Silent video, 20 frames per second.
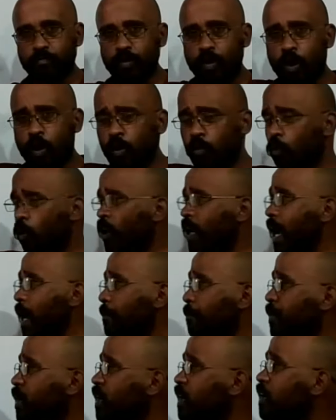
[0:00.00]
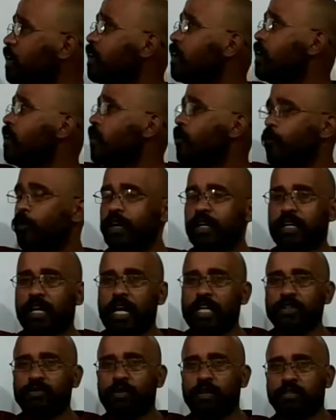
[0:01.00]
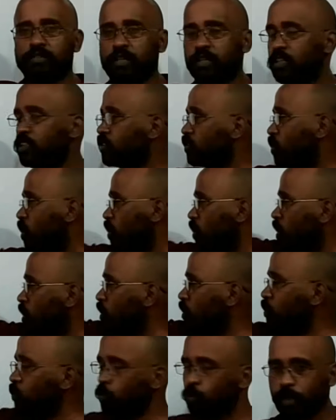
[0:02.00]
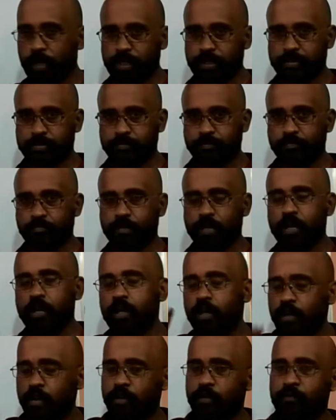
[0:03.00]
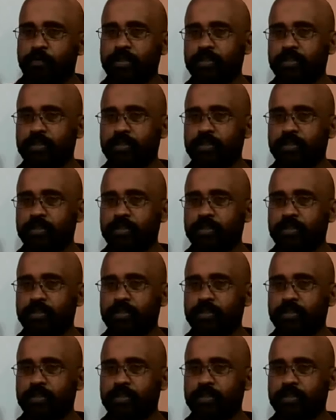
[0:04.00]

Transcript: or what happened when transversal is drawn on two lines. We